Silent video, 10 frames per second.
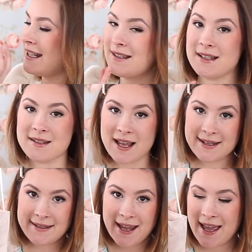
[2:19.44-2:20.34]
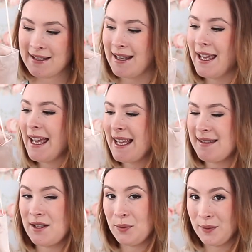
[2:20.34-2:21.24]
and it's in a size ten.
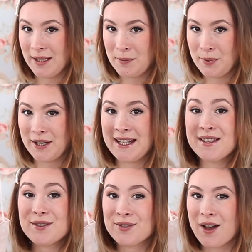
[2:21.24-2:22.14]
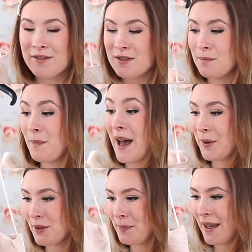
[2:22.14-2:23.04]
It's in a really pretty soft
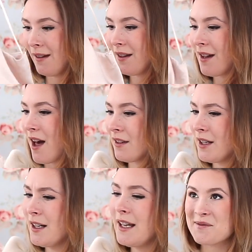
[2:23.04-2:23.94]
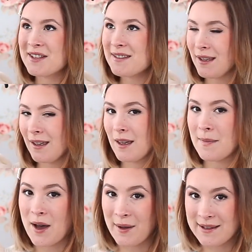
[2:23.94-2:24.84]
powder pink color. I'm just thinking
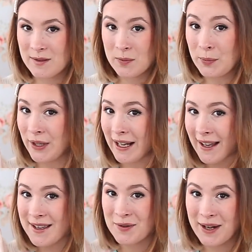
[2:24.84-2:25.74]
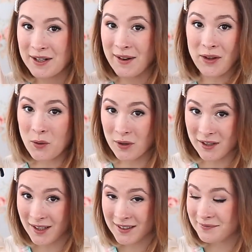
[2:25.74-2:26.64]
about as spring is right around the
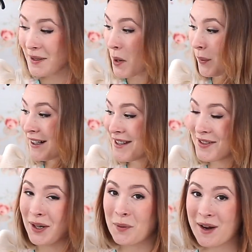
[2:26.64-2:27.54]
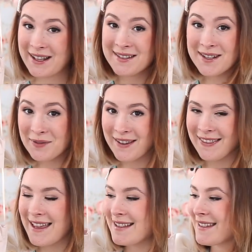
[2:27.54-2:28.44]
corner, we're gonna start wanting stuff
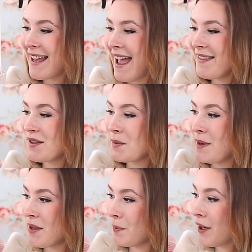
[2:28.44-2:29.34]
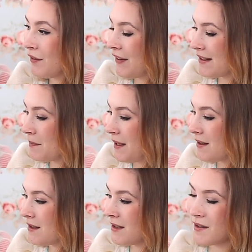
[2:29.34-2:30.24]
like this, and this would be the perfect
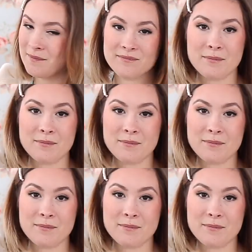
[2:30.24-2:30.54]
piece to